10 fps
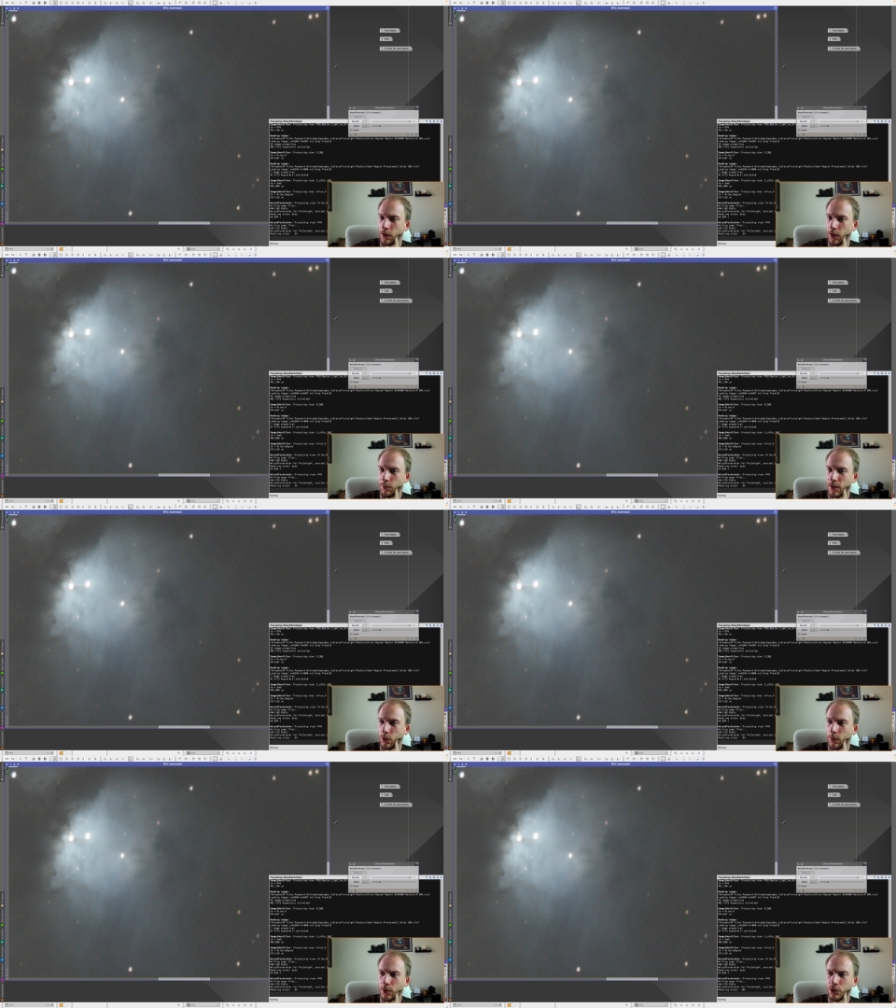and by the
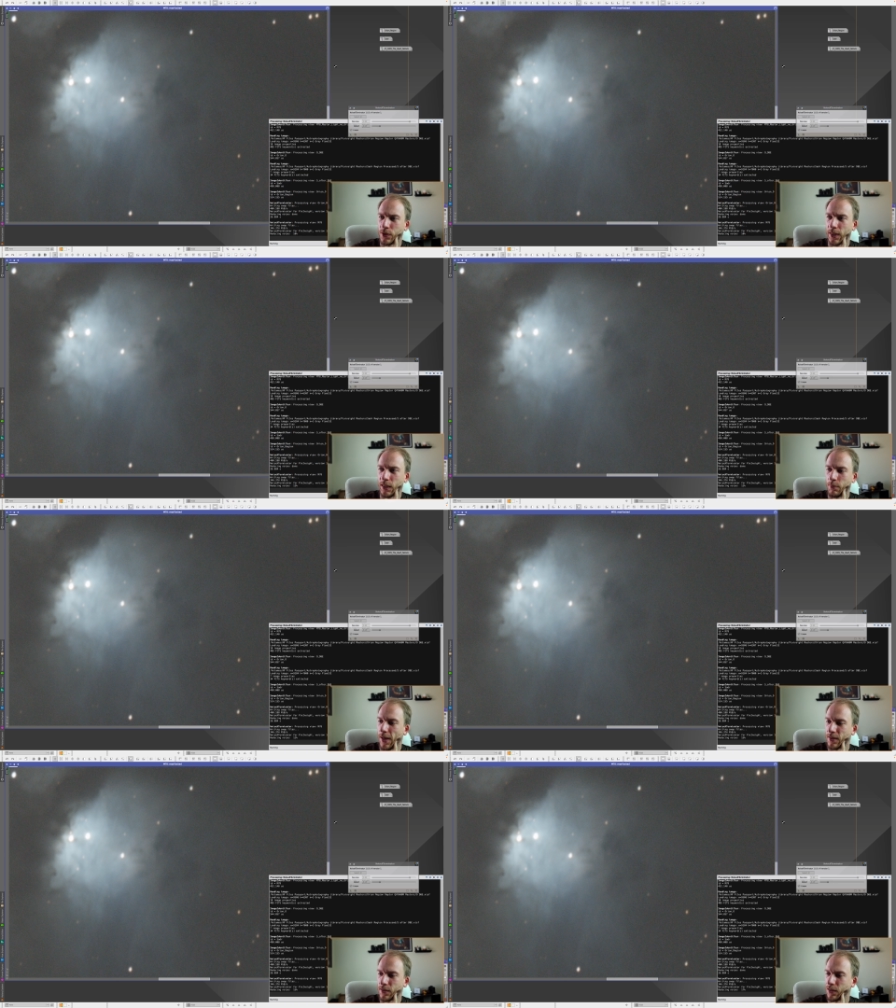way i'm not using any
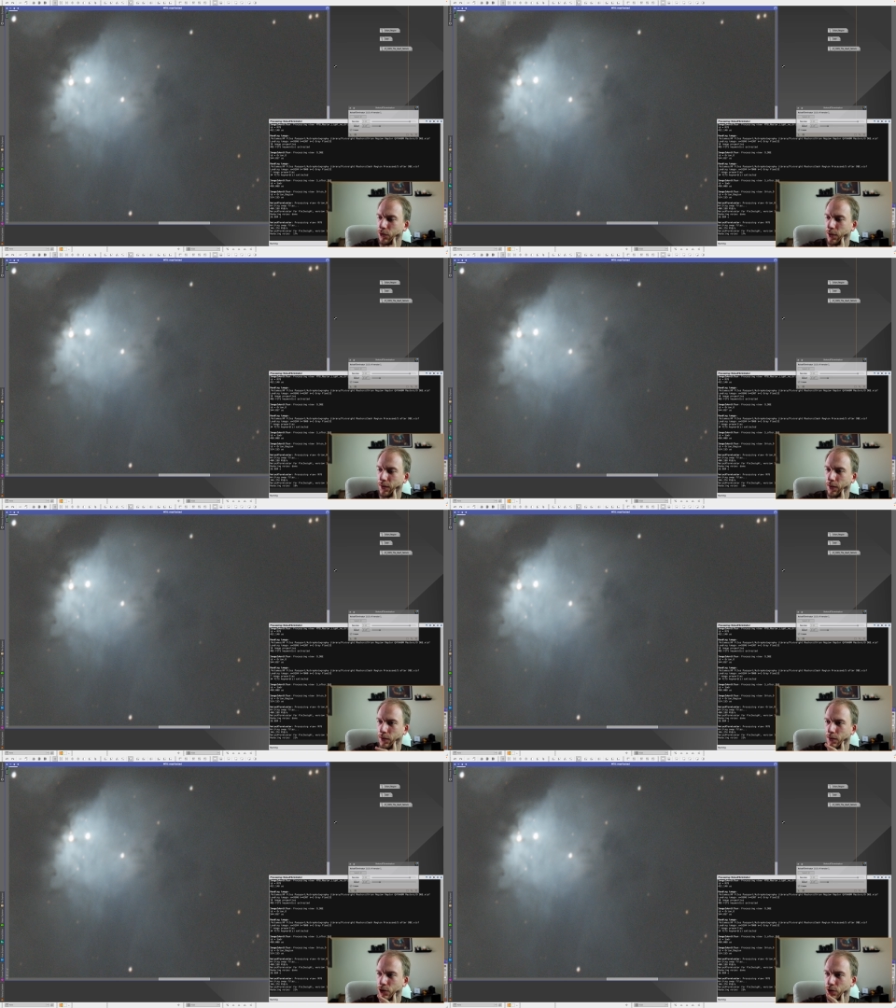masks here or anything
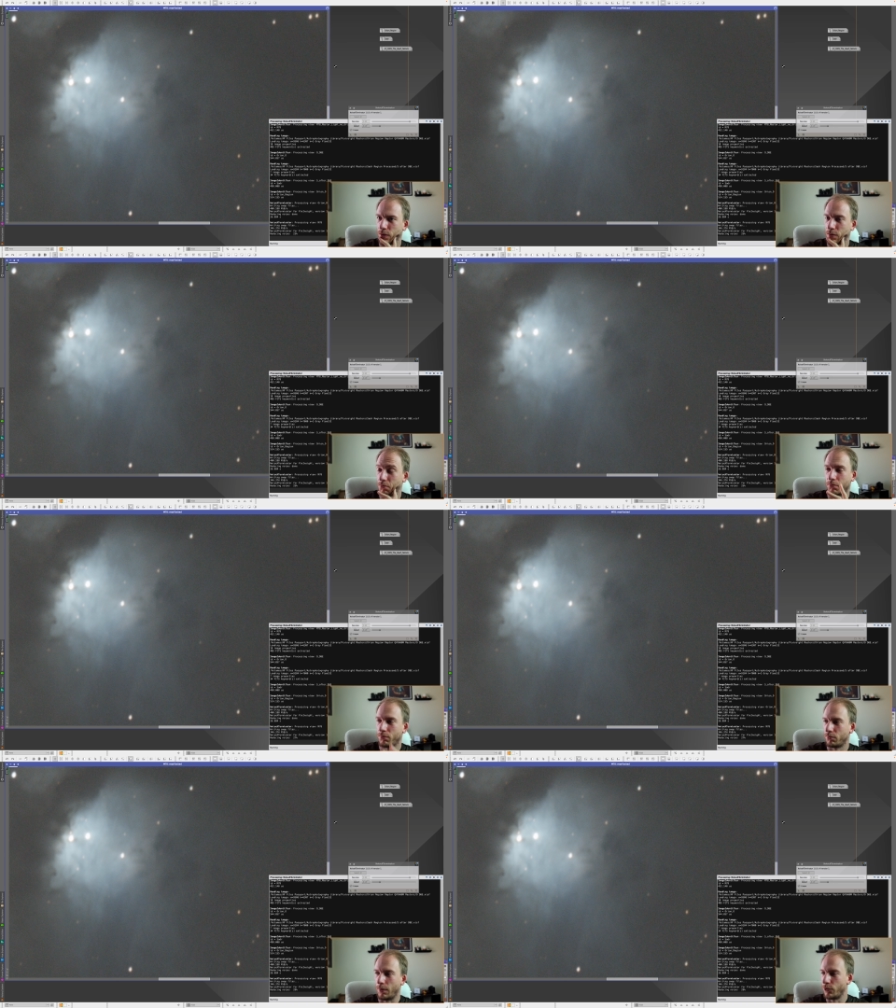it's just
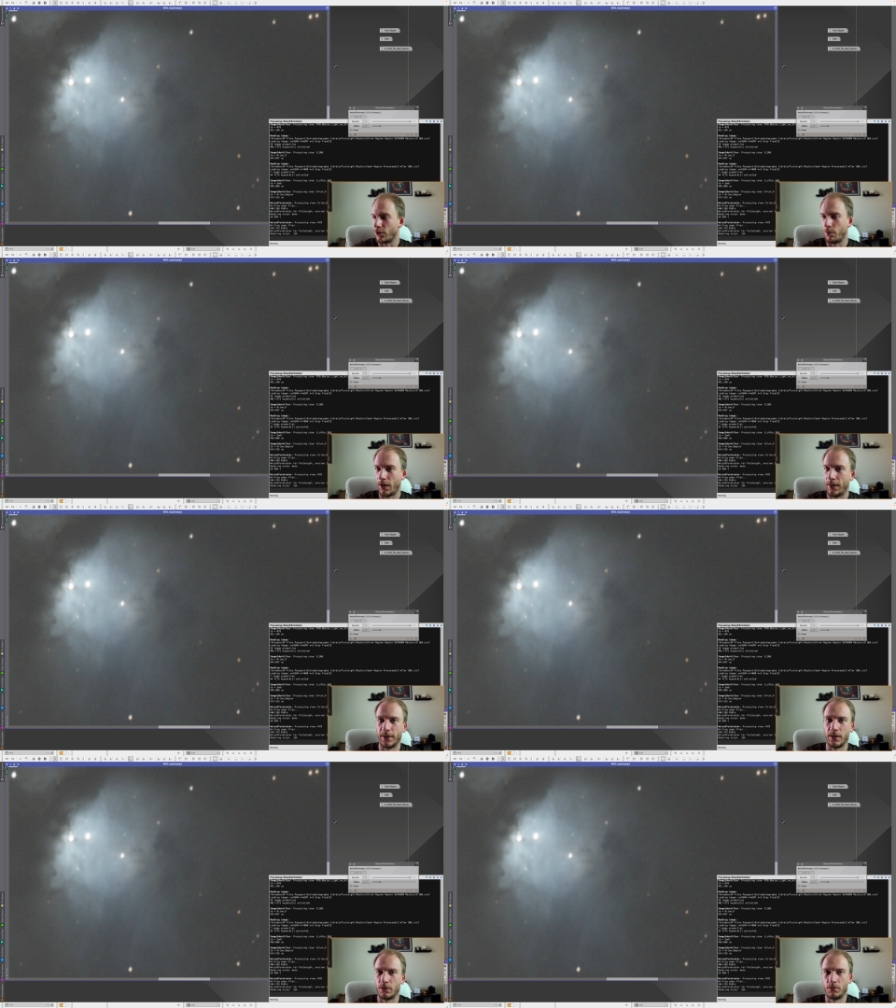i'm just applying
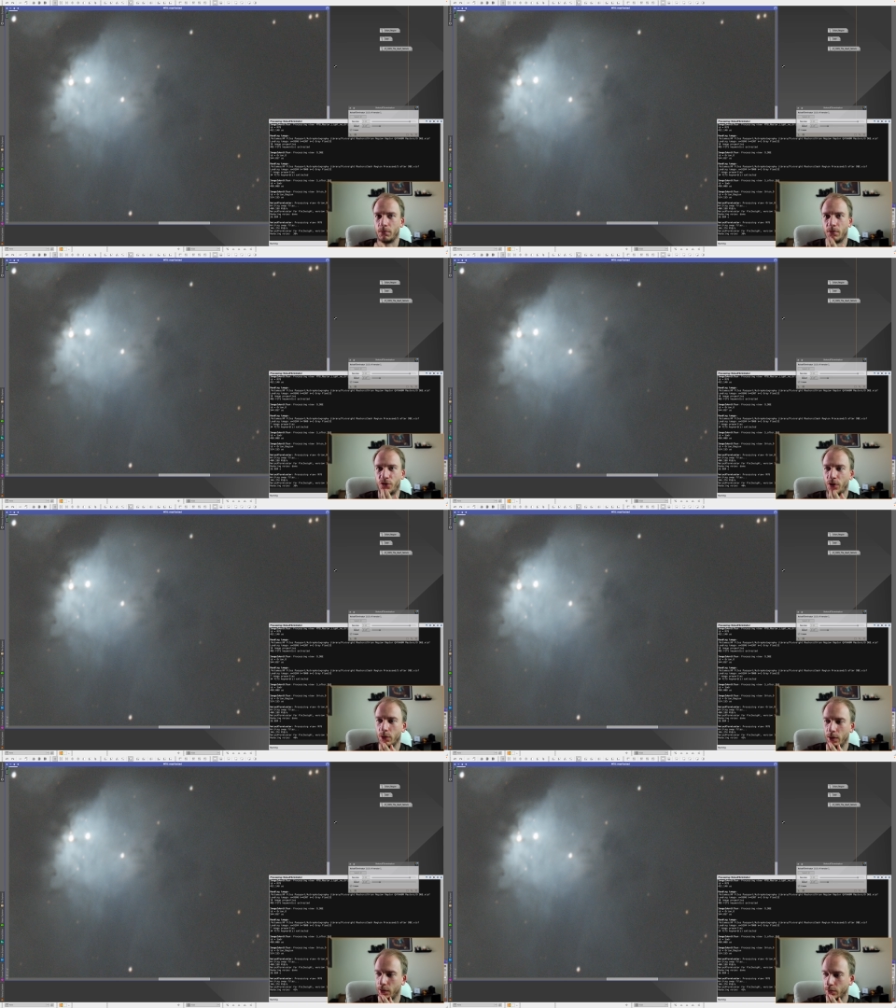it straight
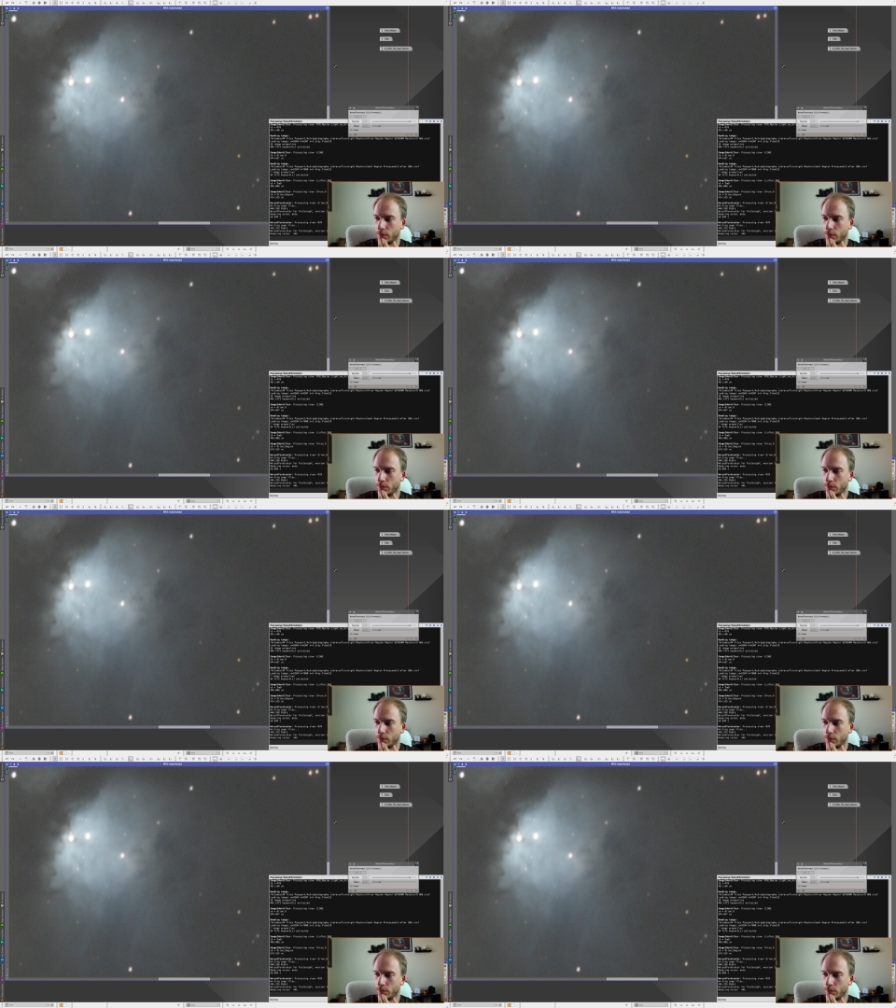away